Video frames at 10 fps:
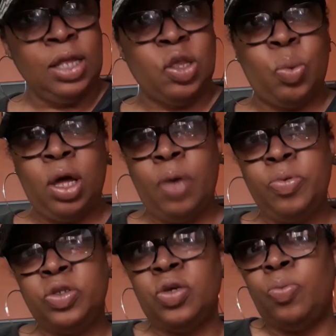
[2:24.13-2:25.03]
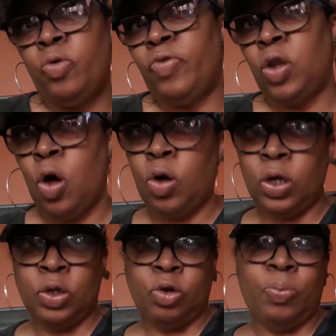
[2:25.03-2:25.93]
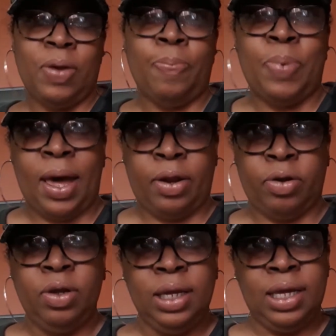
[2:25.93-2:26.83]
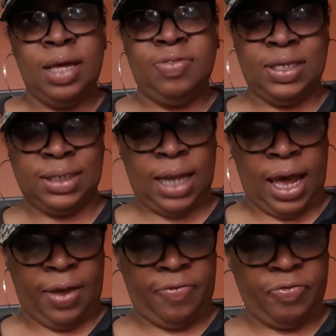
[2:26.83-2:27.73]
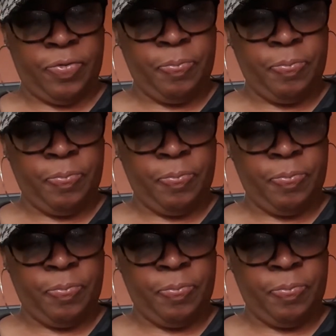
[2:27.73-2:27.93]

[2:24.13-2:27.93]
that will help you to move along a little bit better in this life.